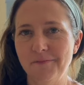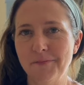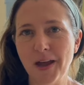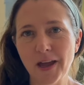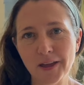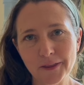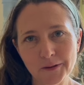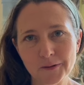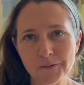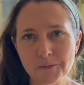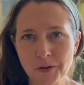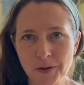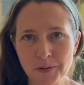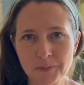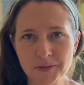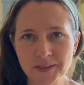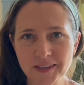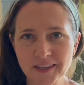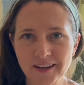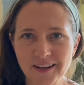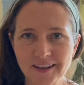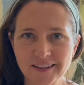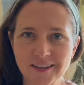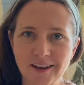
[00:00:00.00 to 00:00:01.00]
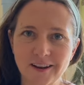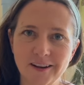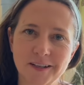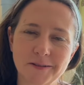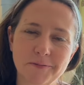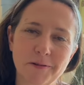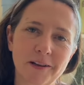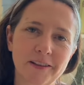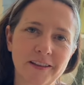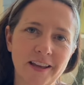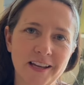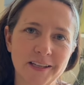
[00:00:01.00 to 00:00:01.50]
bathroom wipes that I talked
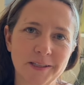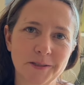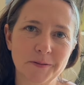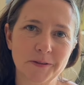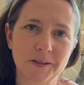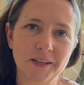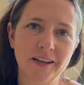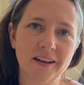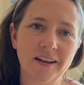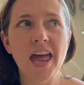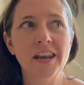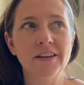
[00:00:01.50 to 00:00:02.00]
about last week.